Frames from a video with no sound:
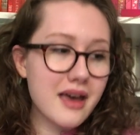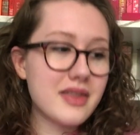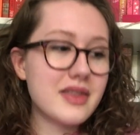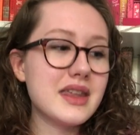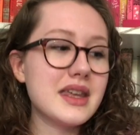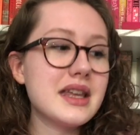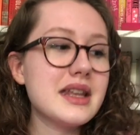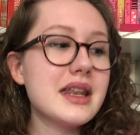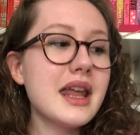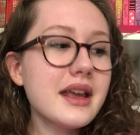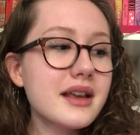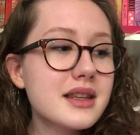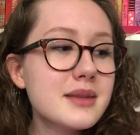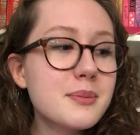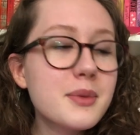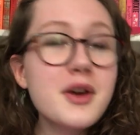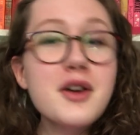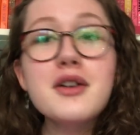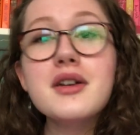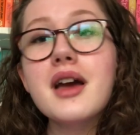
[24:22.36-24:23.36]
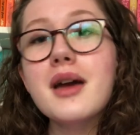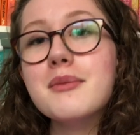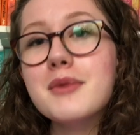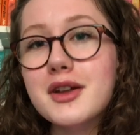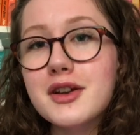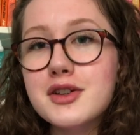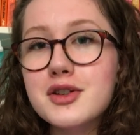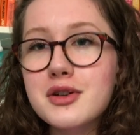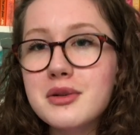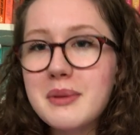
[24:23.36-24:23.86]
The next book I'm
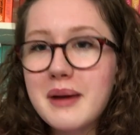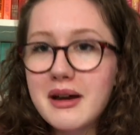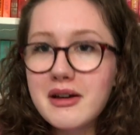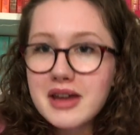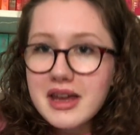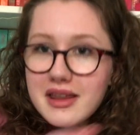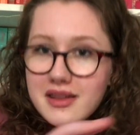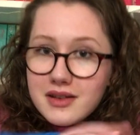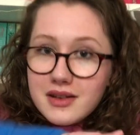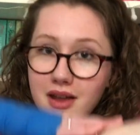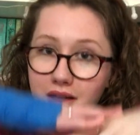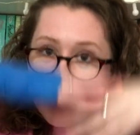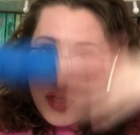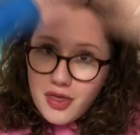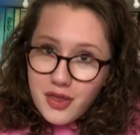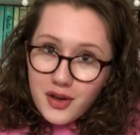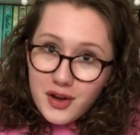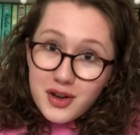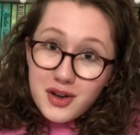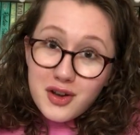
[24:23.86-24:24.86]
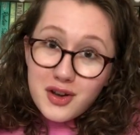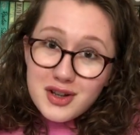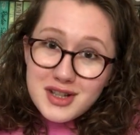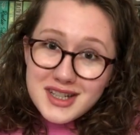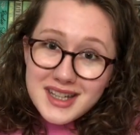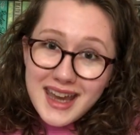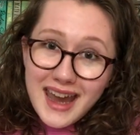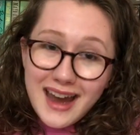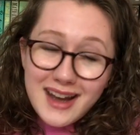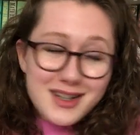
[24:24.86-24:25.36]
going to talk about in the
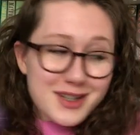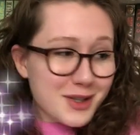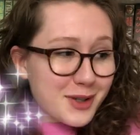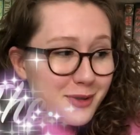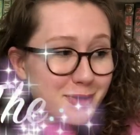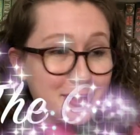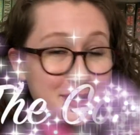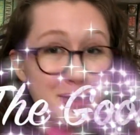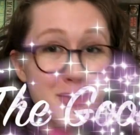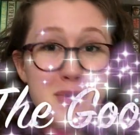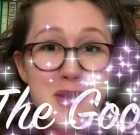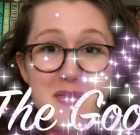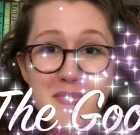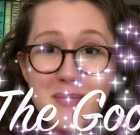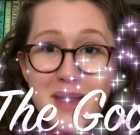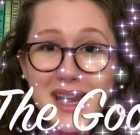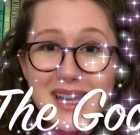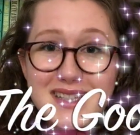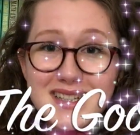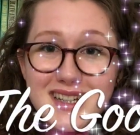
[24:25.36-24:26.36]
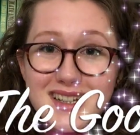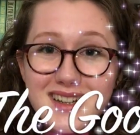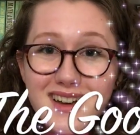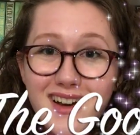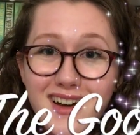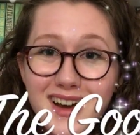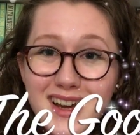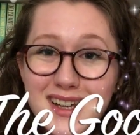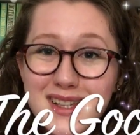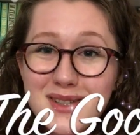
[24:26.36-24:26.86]
good category. We've made it,
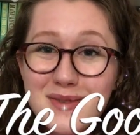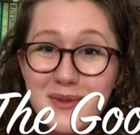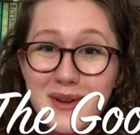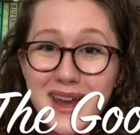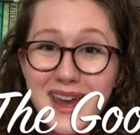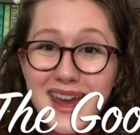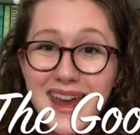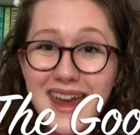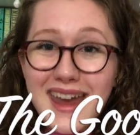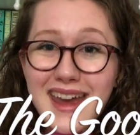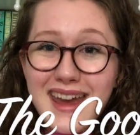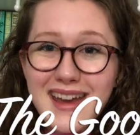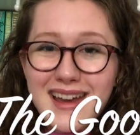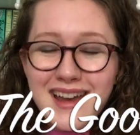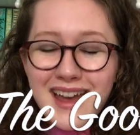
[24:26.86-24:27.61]
guys, we're here.